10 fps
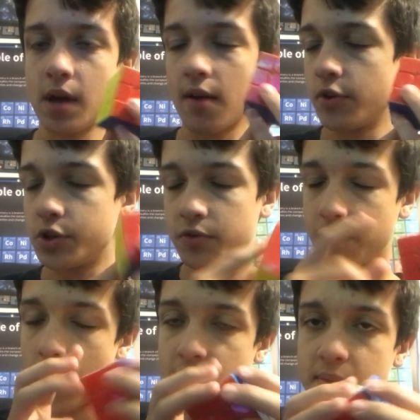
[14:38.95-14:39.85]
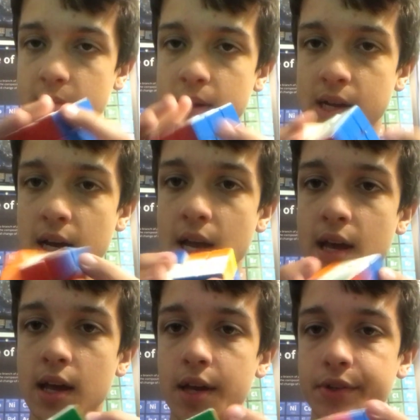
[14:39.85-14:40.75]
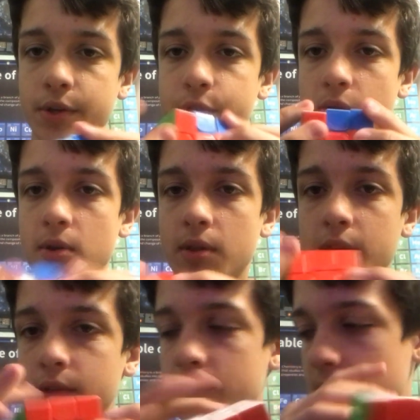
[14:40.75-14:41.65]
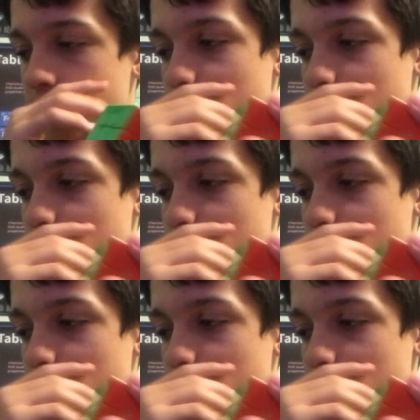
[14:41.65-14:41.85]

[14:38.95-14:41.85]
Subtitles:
Average of 5 PB is also on this,